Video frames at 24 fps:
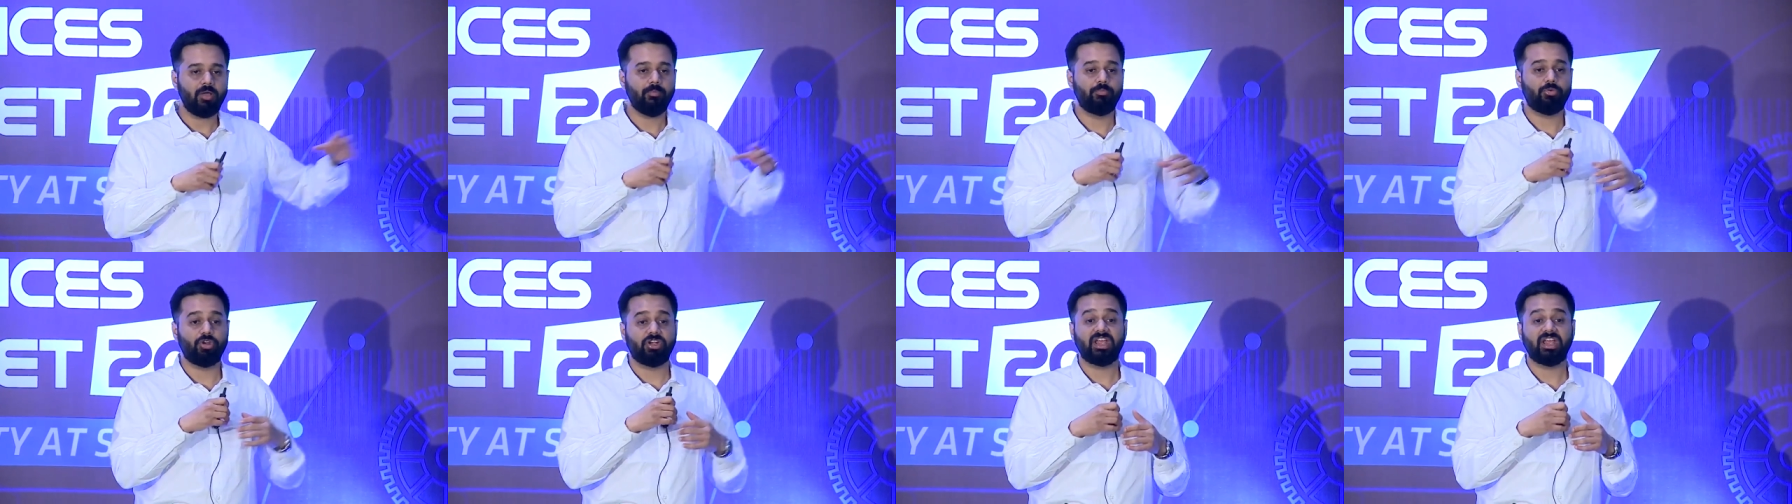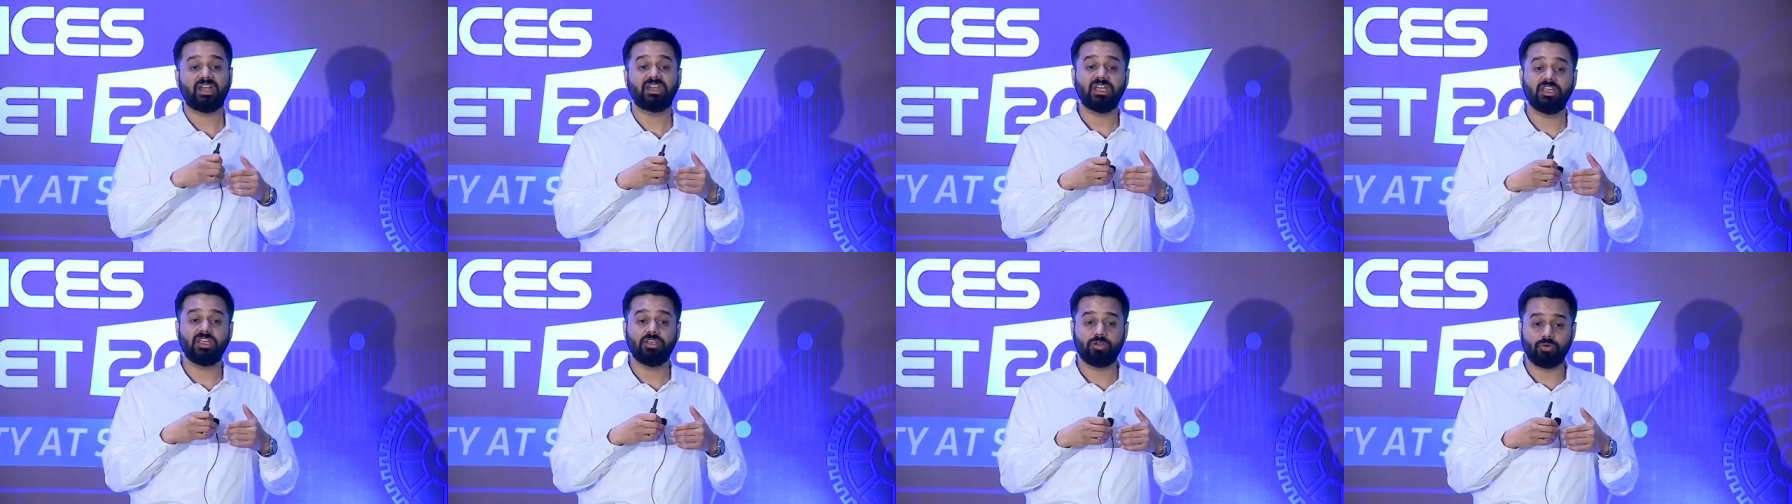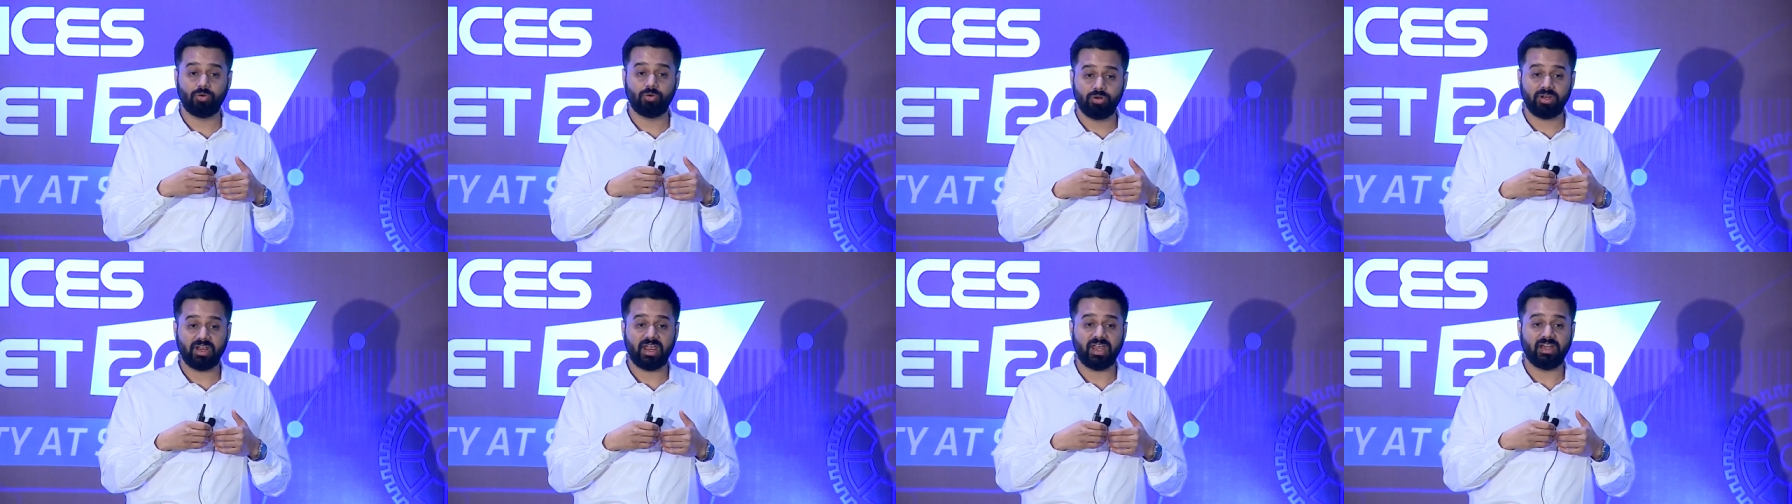protecting your
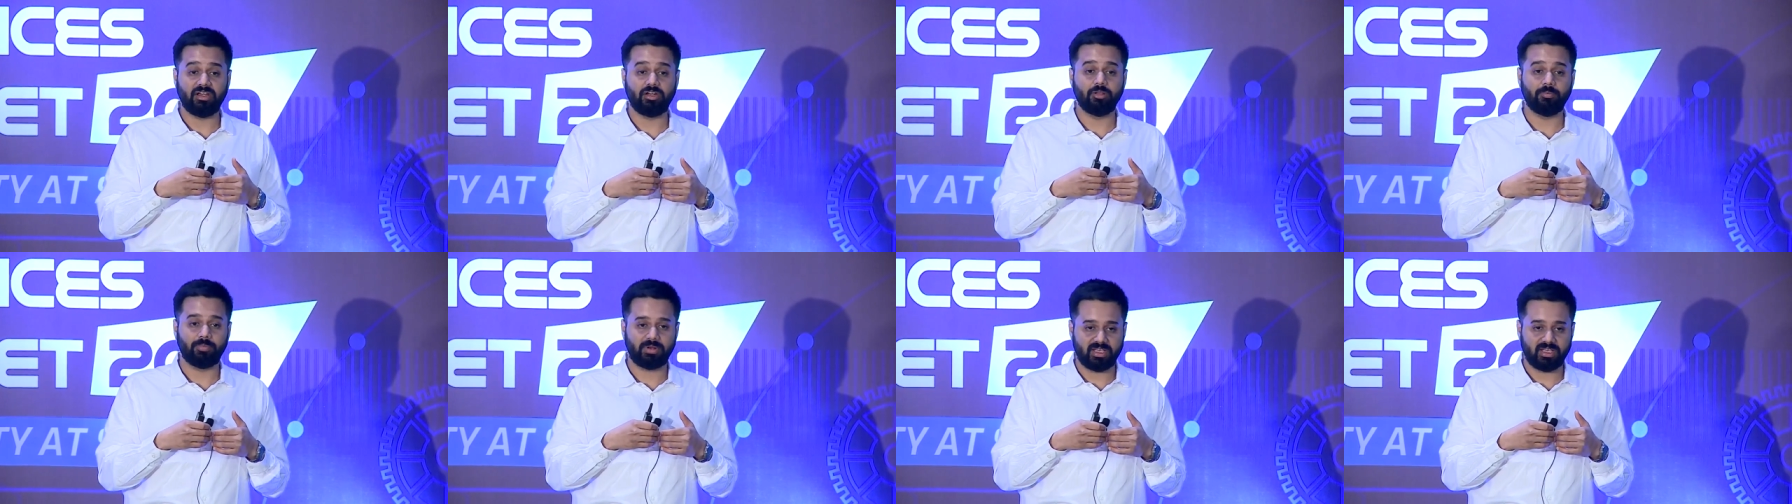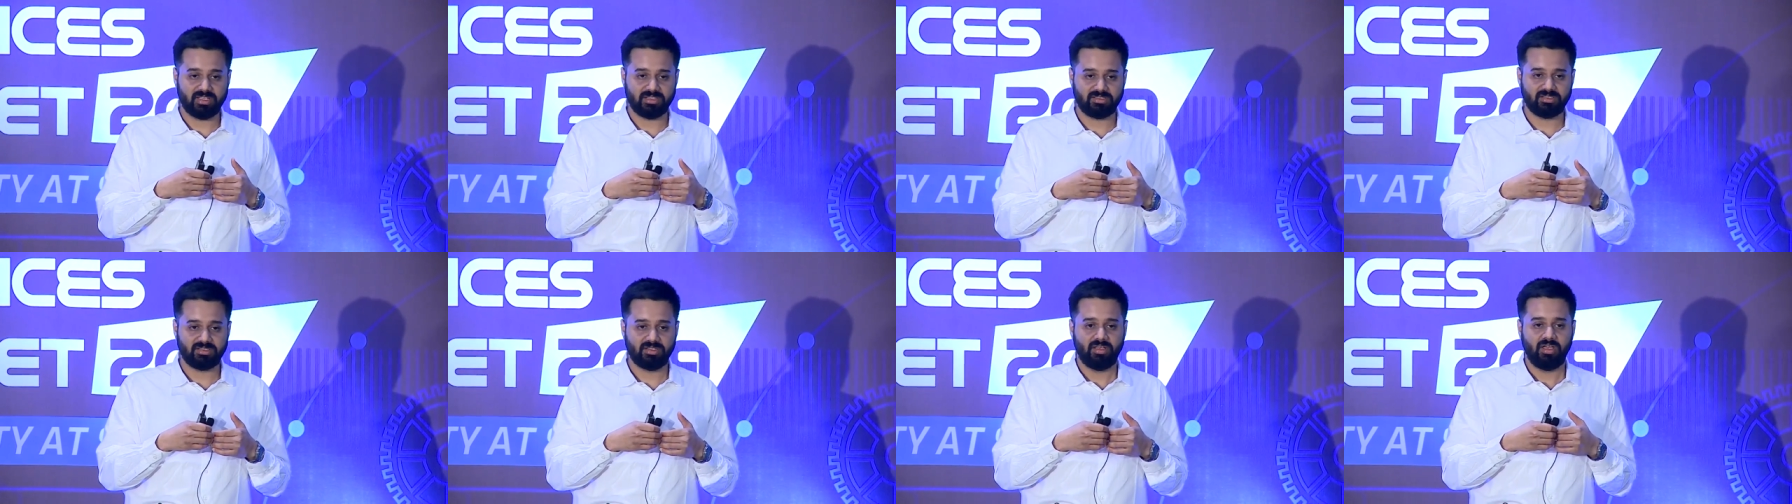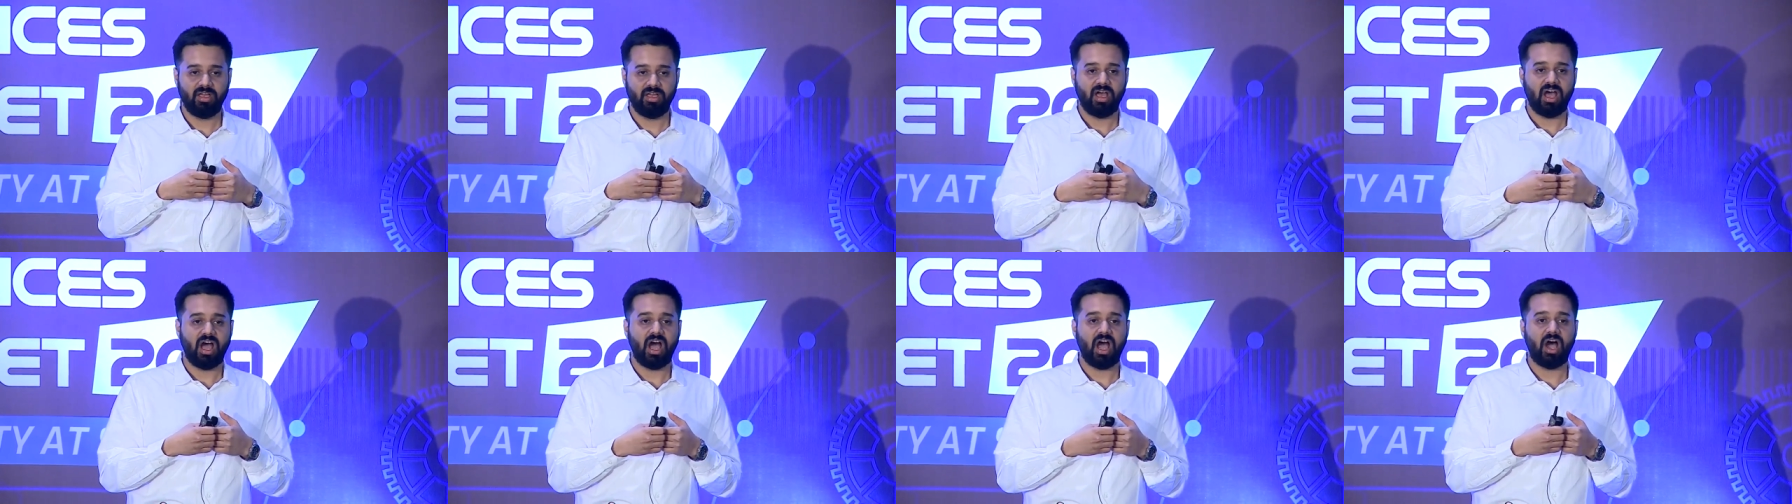own enterprise.
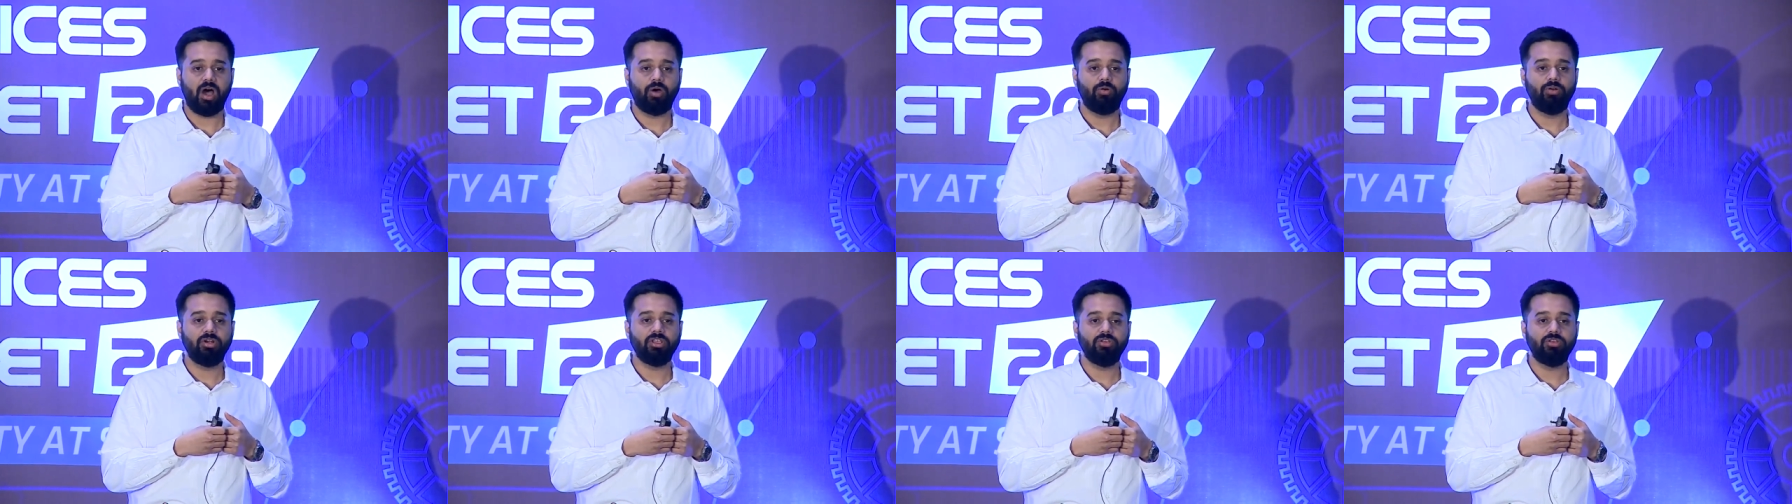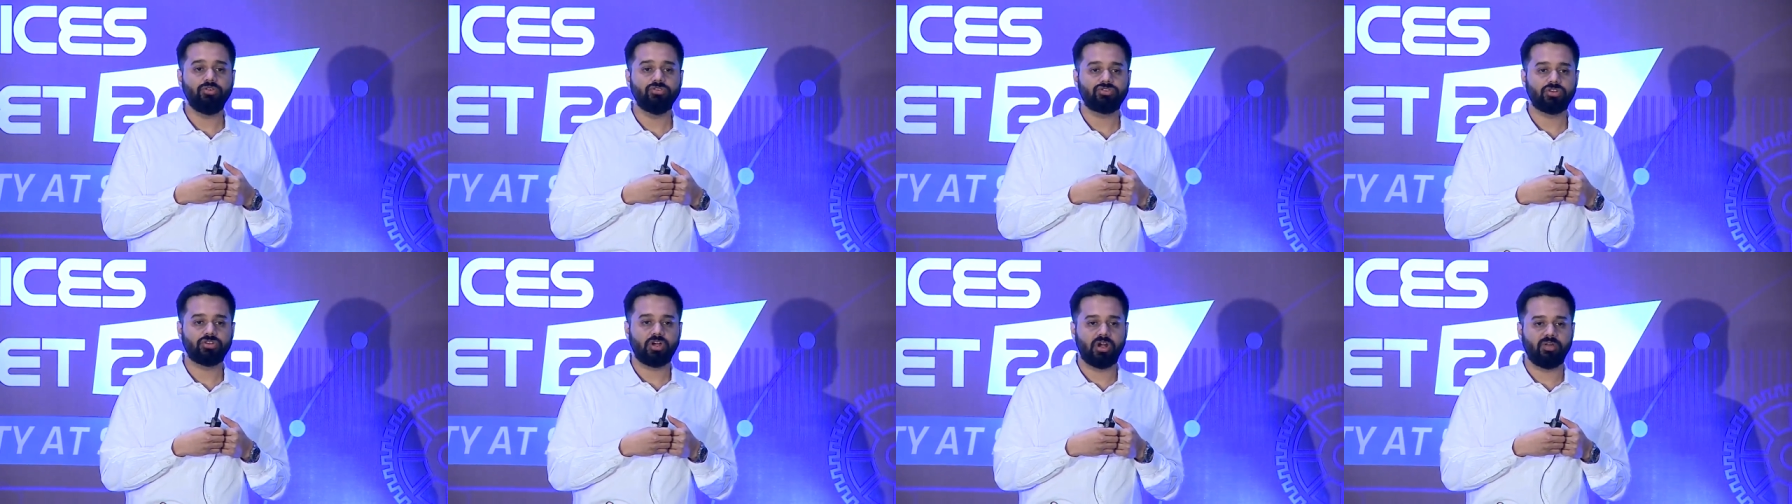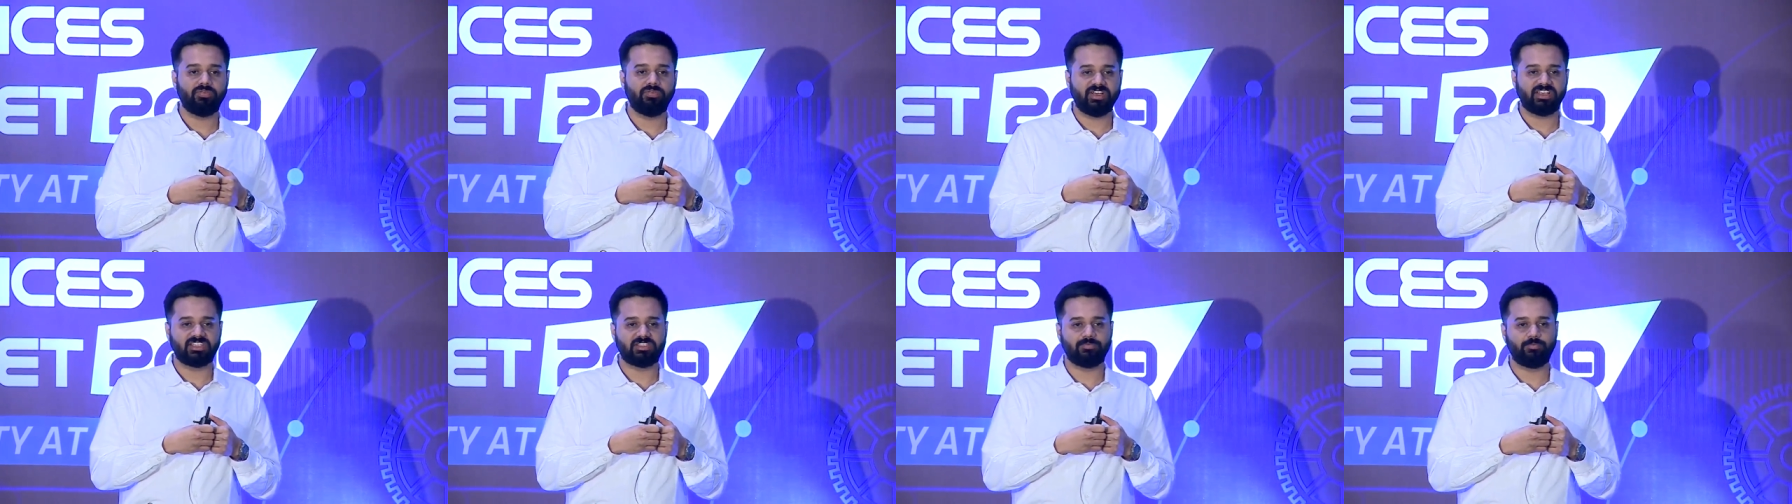How do you sort
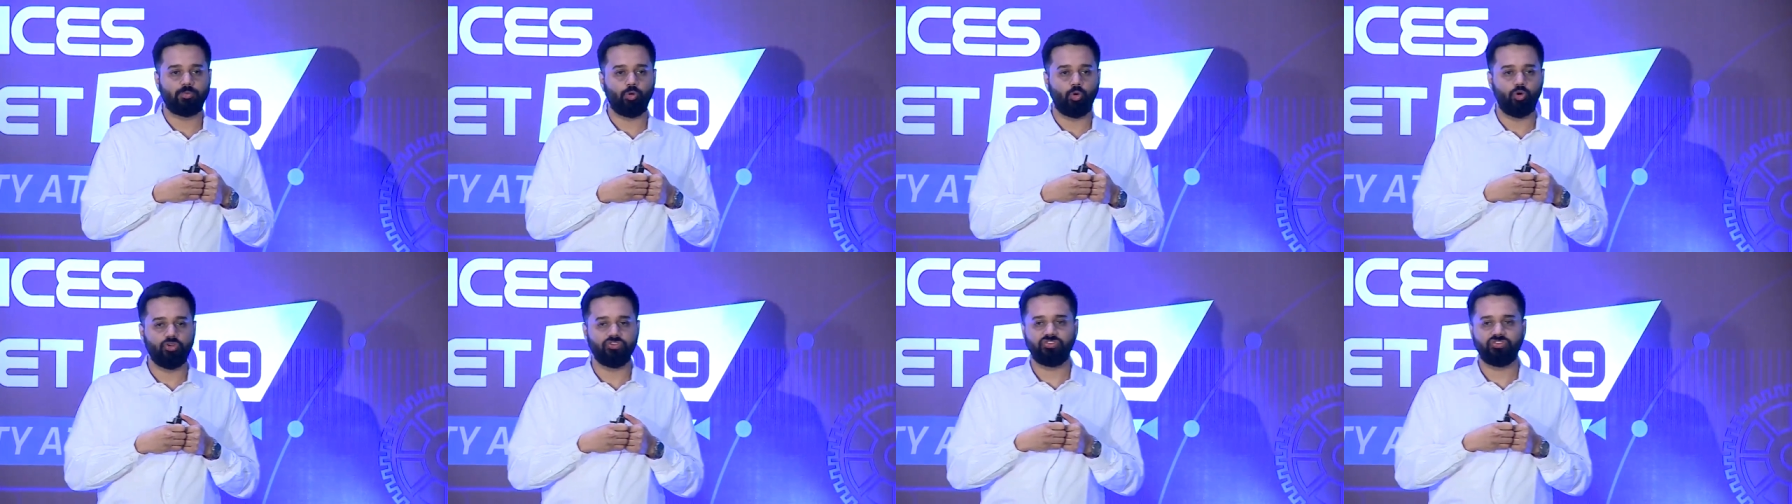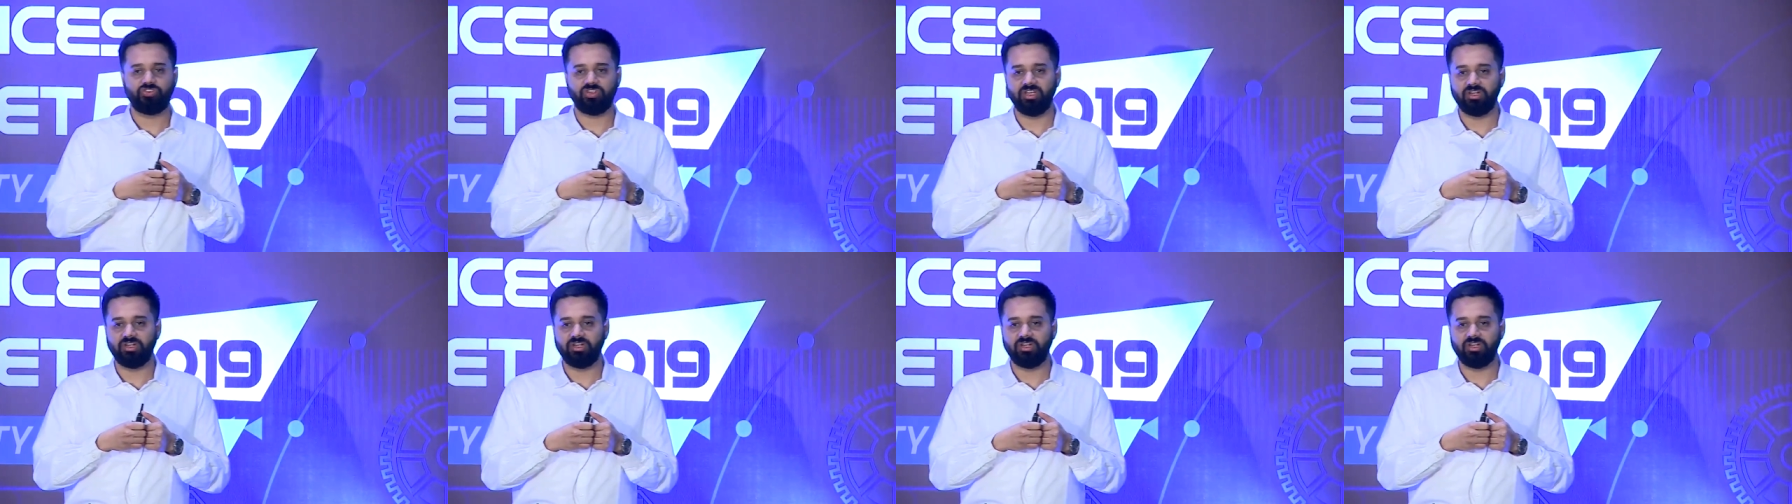of expose